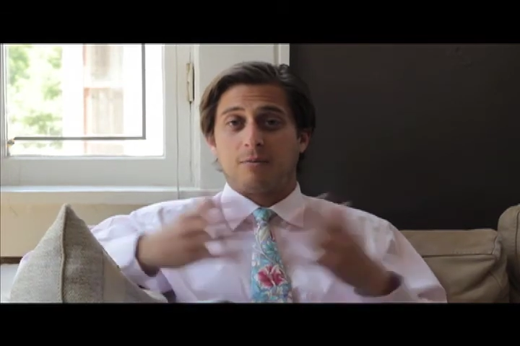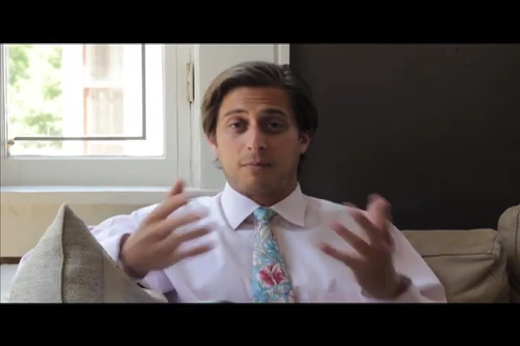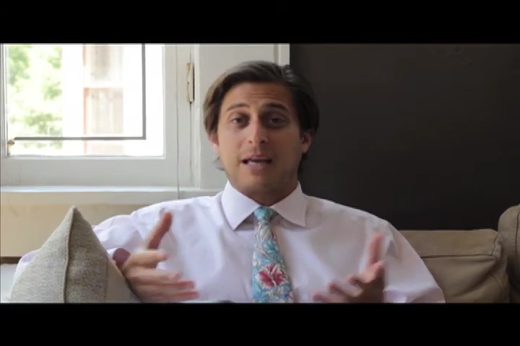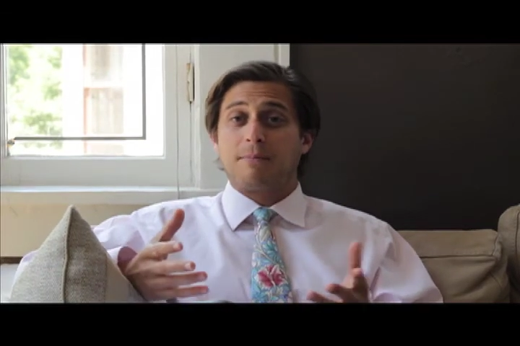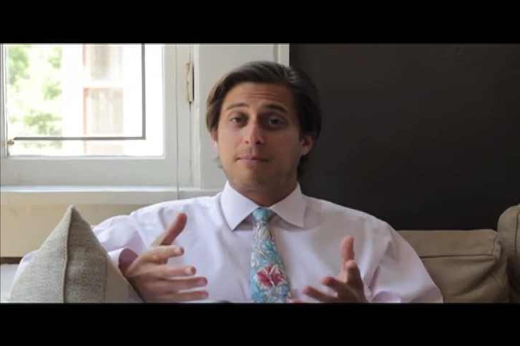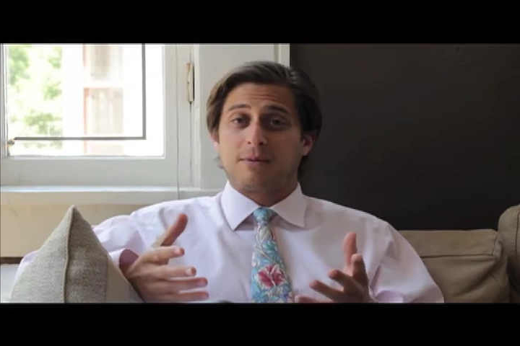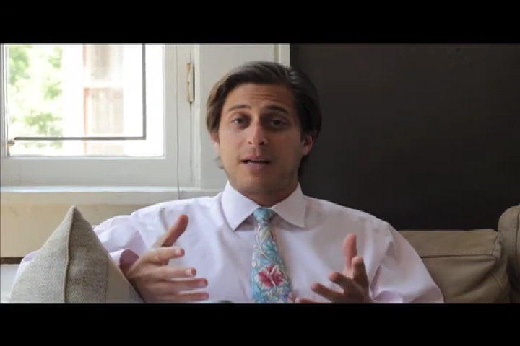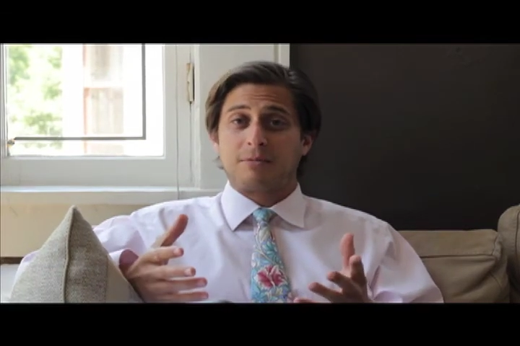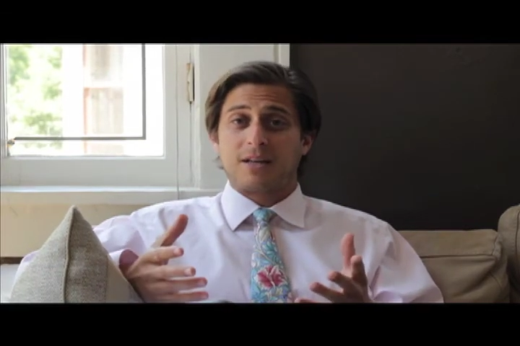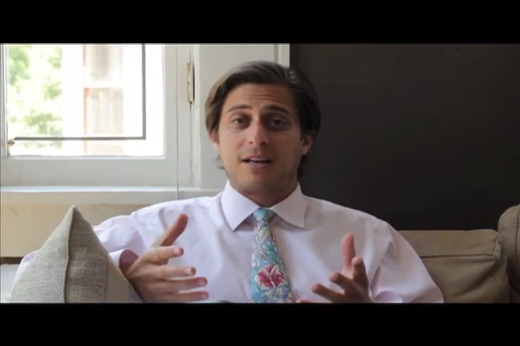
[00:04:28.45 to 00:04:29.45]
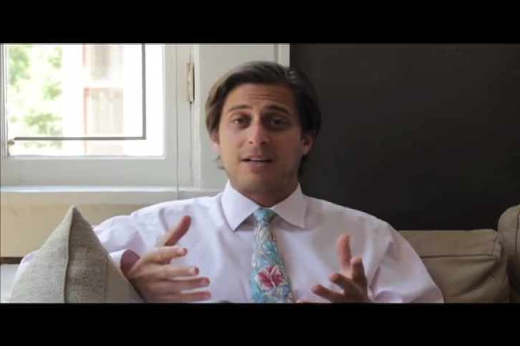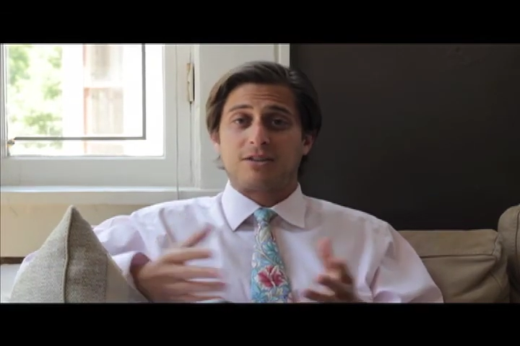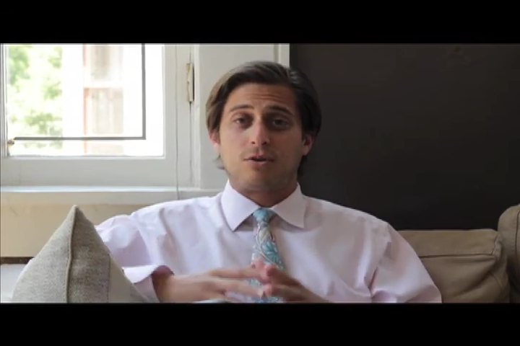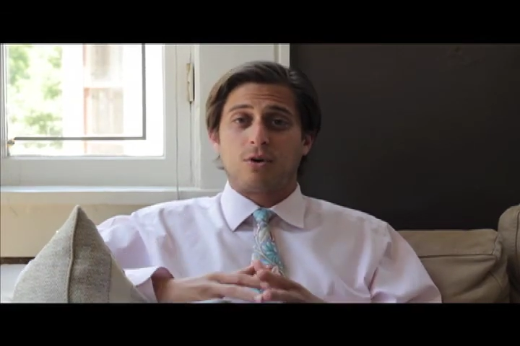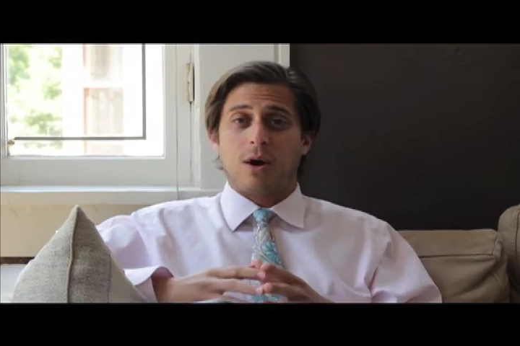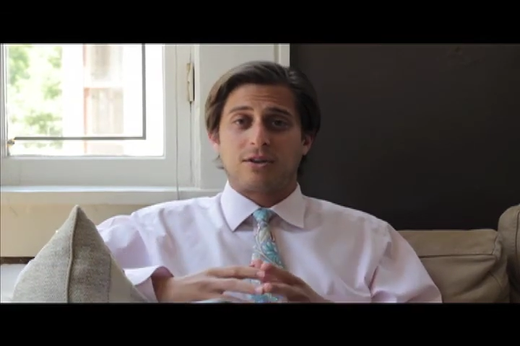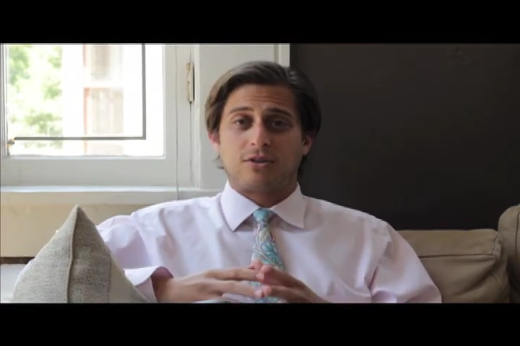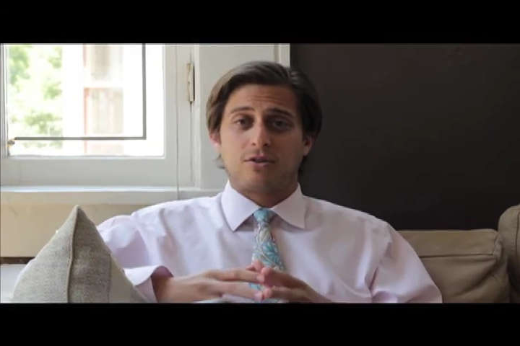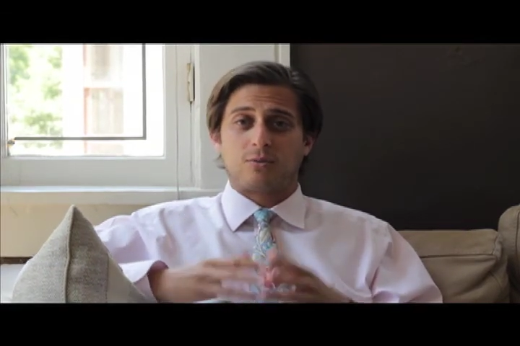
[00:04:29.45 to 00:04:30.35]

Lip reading: keep sending us new questions.